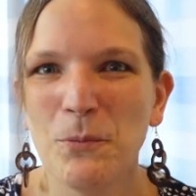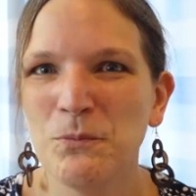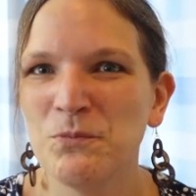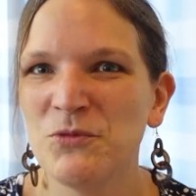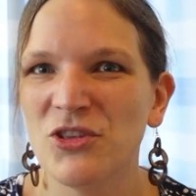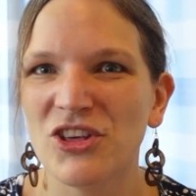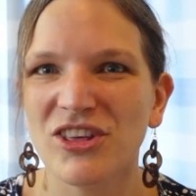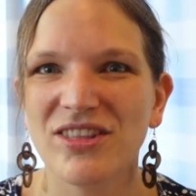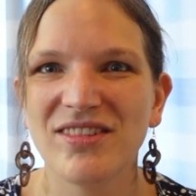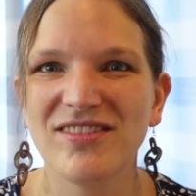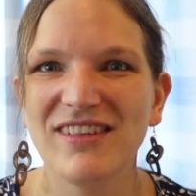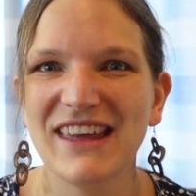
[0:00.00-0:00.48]

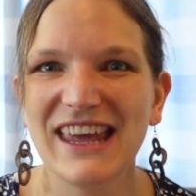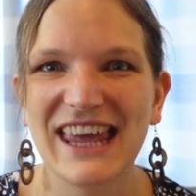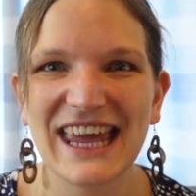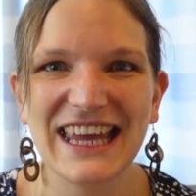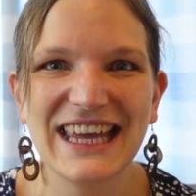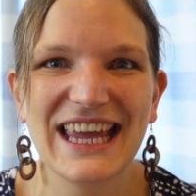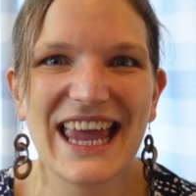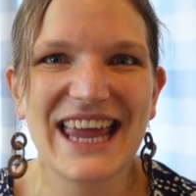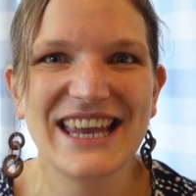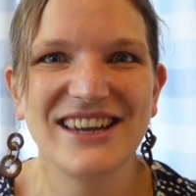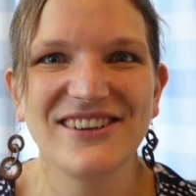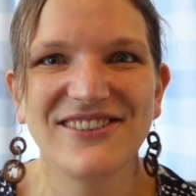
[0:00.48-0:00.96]
just
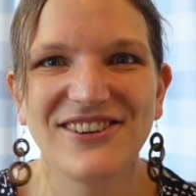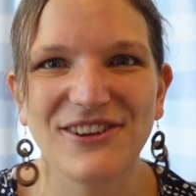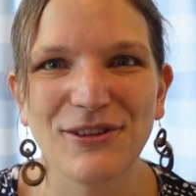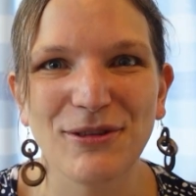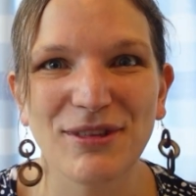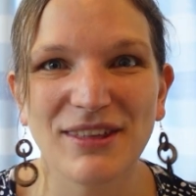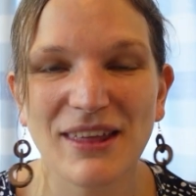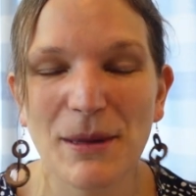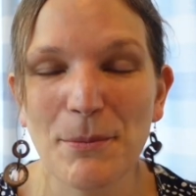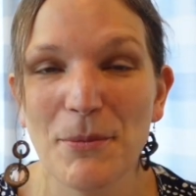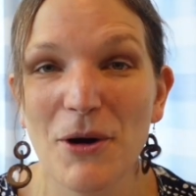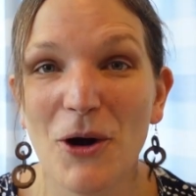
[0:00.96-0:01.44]
digging into
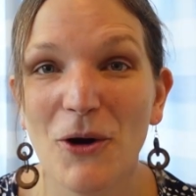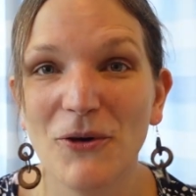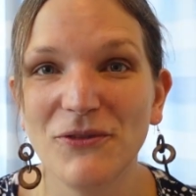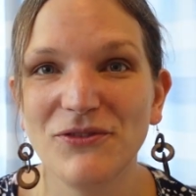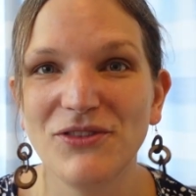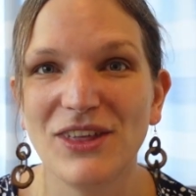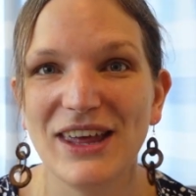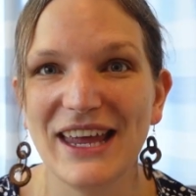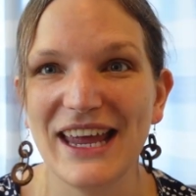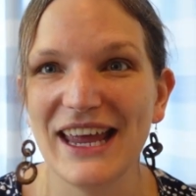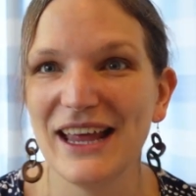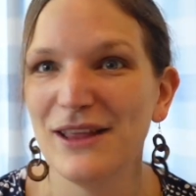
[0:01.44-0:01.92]
some of
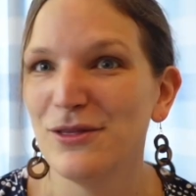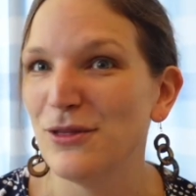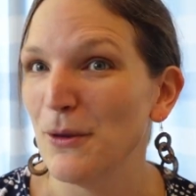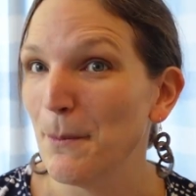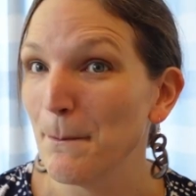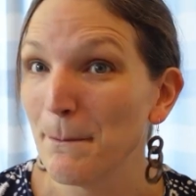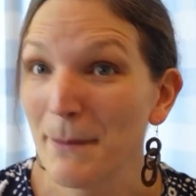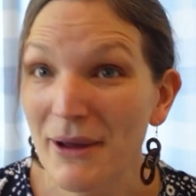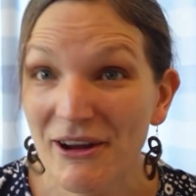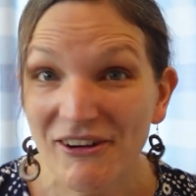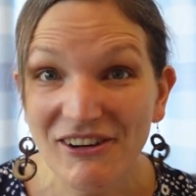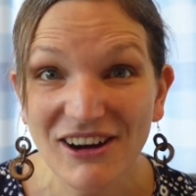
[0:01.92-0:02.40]
the
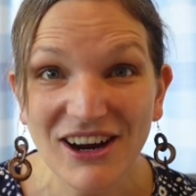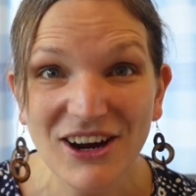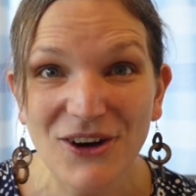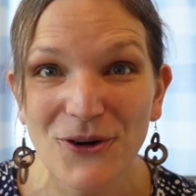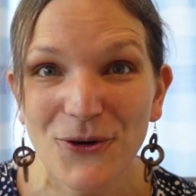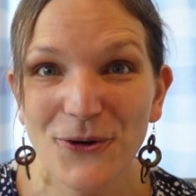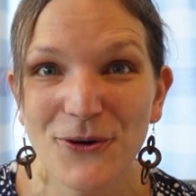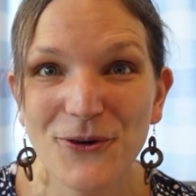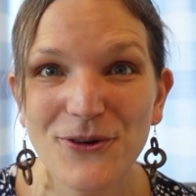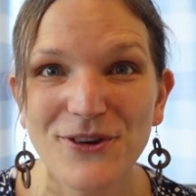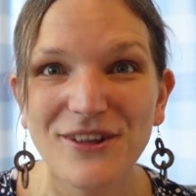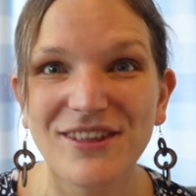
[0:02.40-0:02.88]

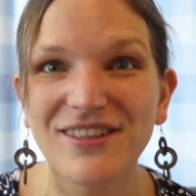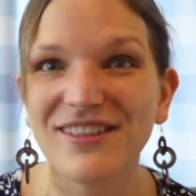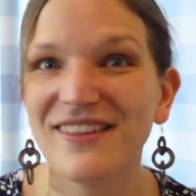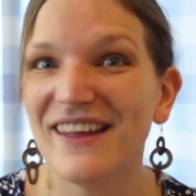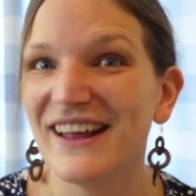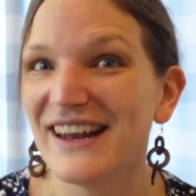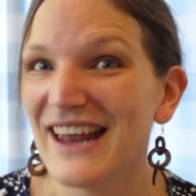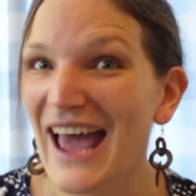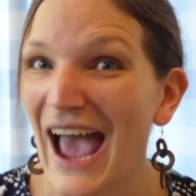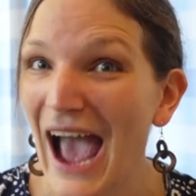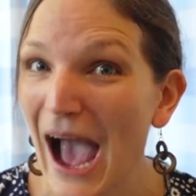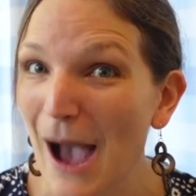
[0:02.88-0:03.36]
miracles
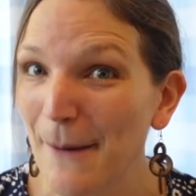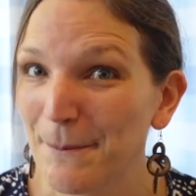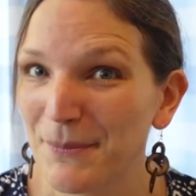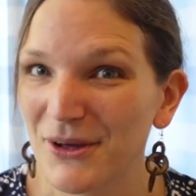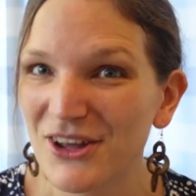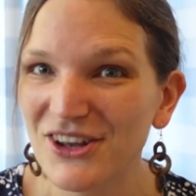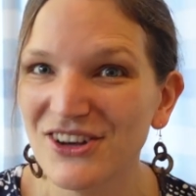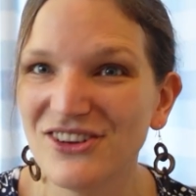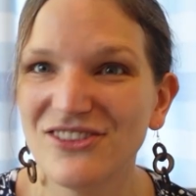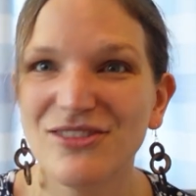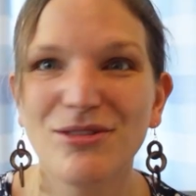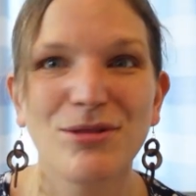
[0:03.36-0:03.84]
that
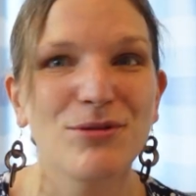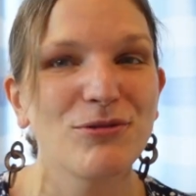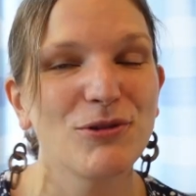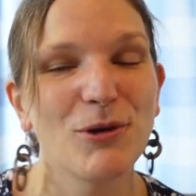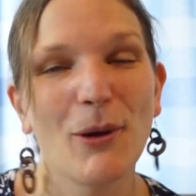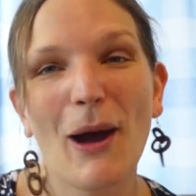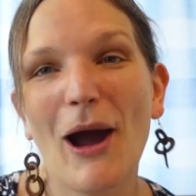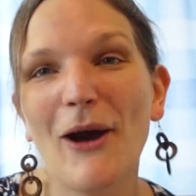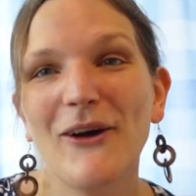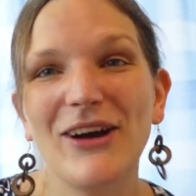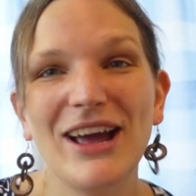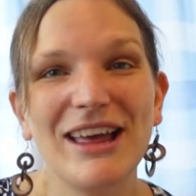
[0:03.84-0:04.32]
happened
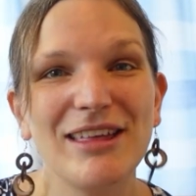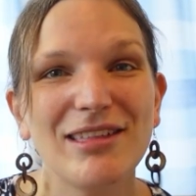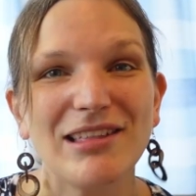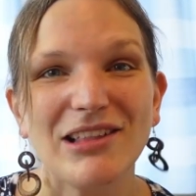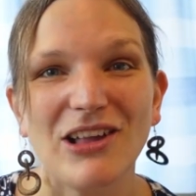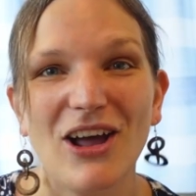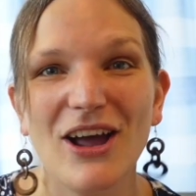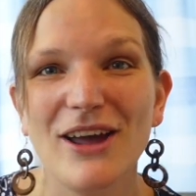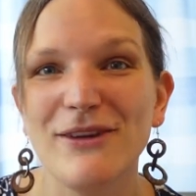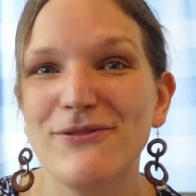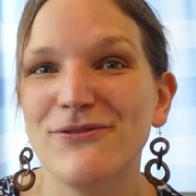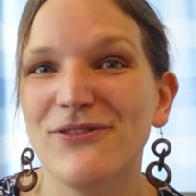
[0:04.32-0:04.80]
throughout his
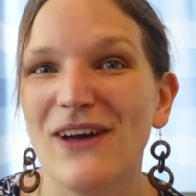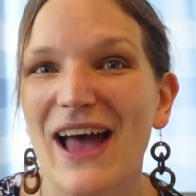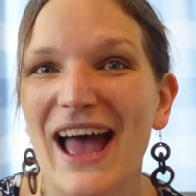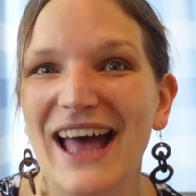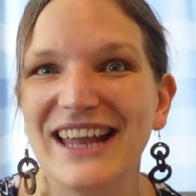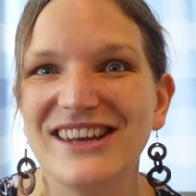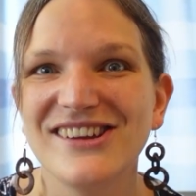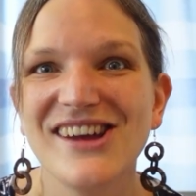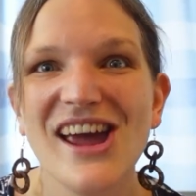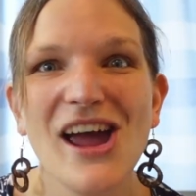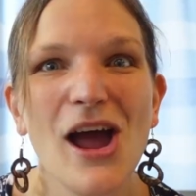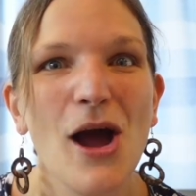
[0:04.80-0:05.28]
life
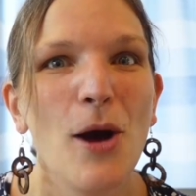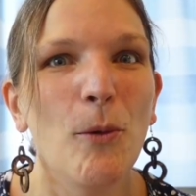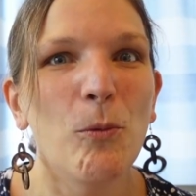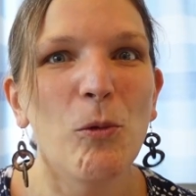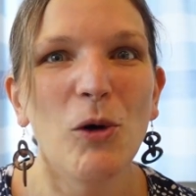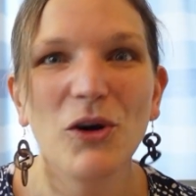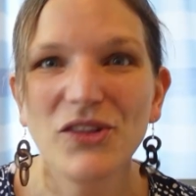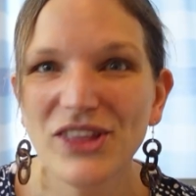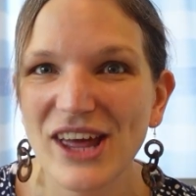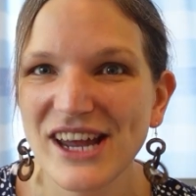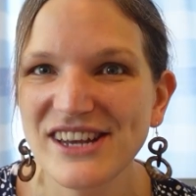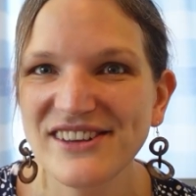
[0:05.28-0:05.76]
and
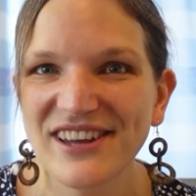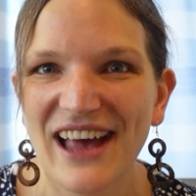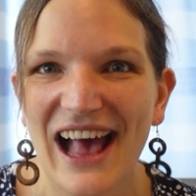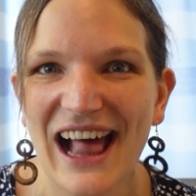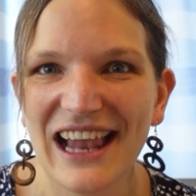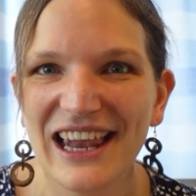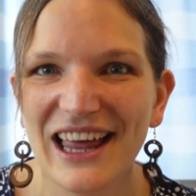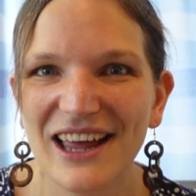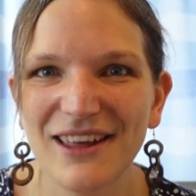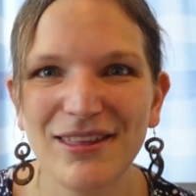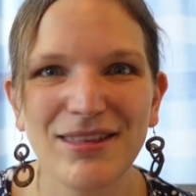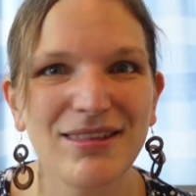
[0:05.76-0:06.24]
what they
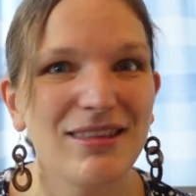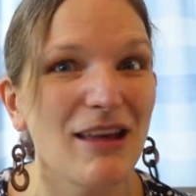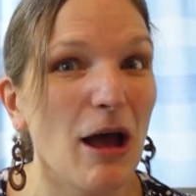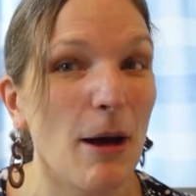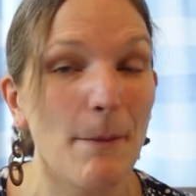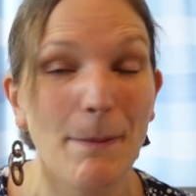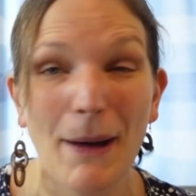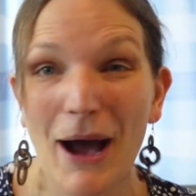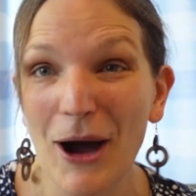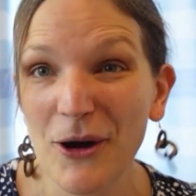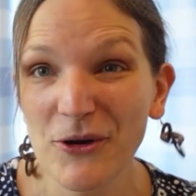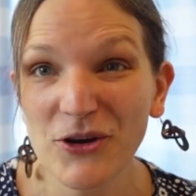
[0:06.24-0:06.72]
tell us
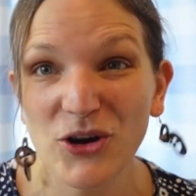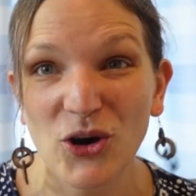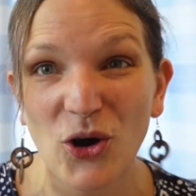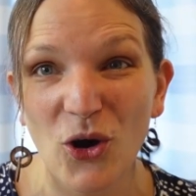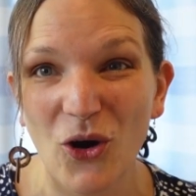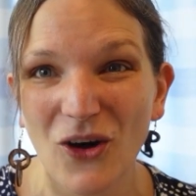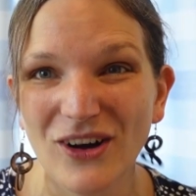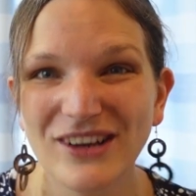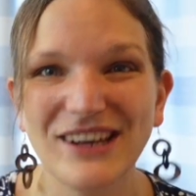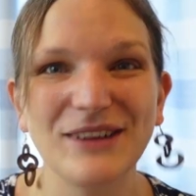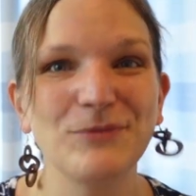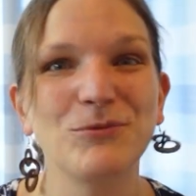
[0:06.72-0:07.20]
about
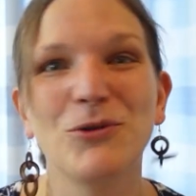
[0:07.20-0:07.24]
God,